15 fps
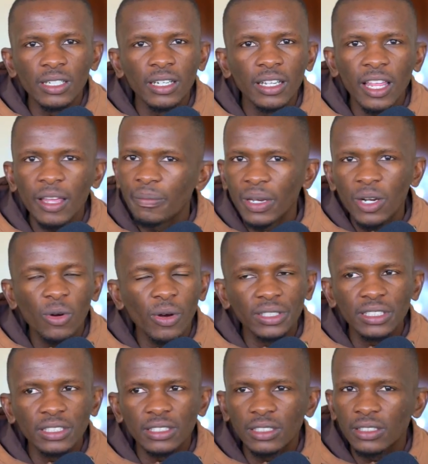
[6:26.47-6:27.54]
airbag
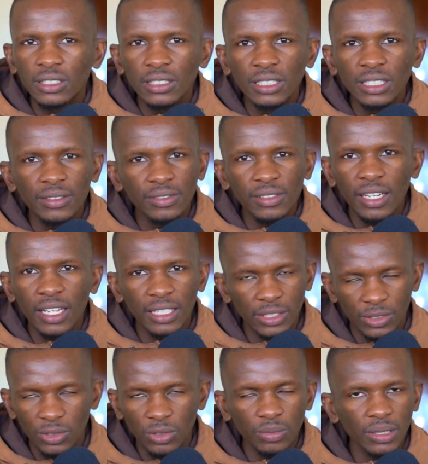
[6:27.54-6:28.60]
quantity, I feel like it
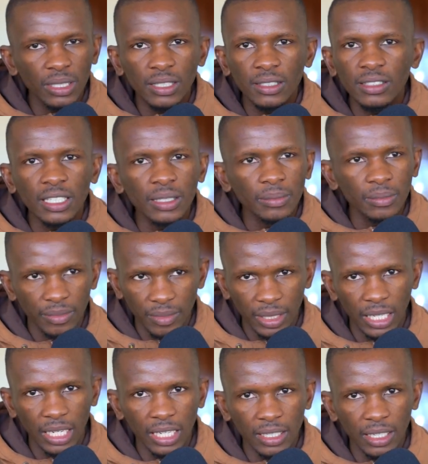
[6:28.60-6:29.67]
should be the same
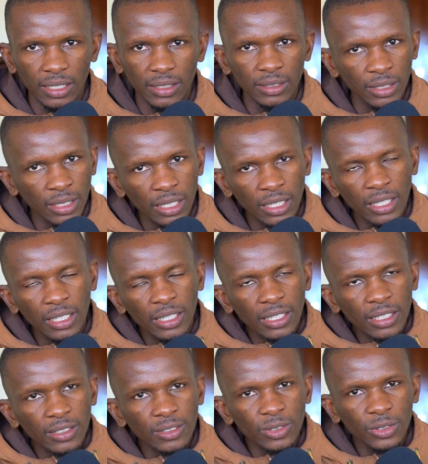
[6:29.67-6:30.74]
regardless.
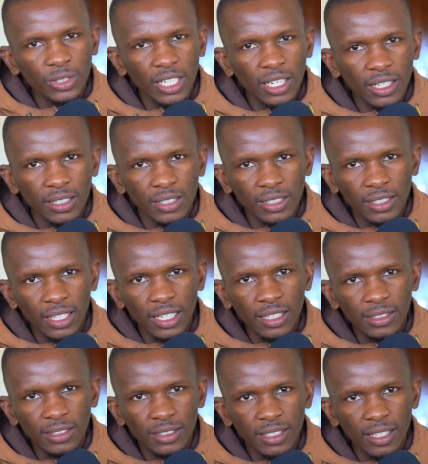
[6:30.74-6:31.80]
So yeah,
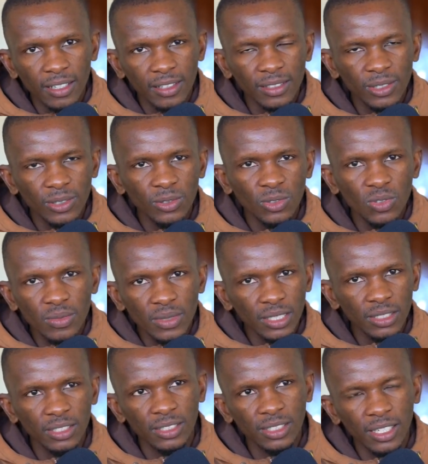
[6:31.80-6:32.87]
guys, thank you so
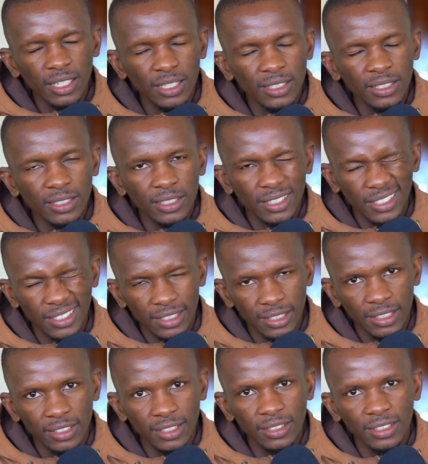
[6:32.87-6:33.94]
much, and
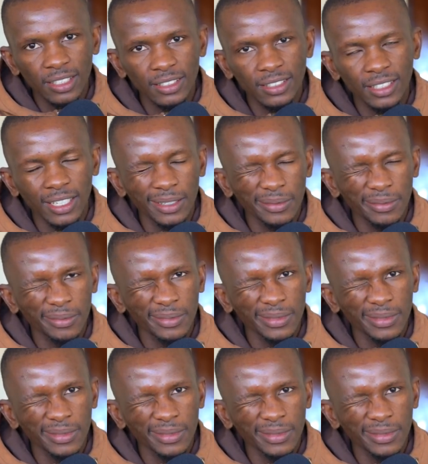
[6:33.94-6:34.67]
till next time.